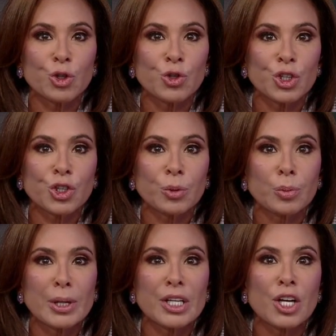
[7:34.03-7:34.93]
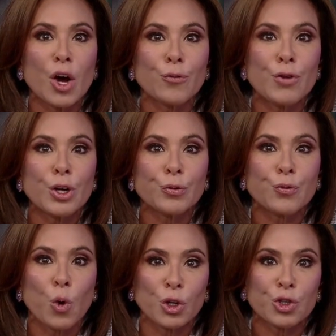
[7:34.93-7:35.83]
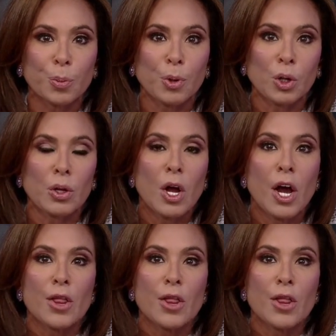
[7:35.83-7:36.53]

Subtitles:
judicially enforceable,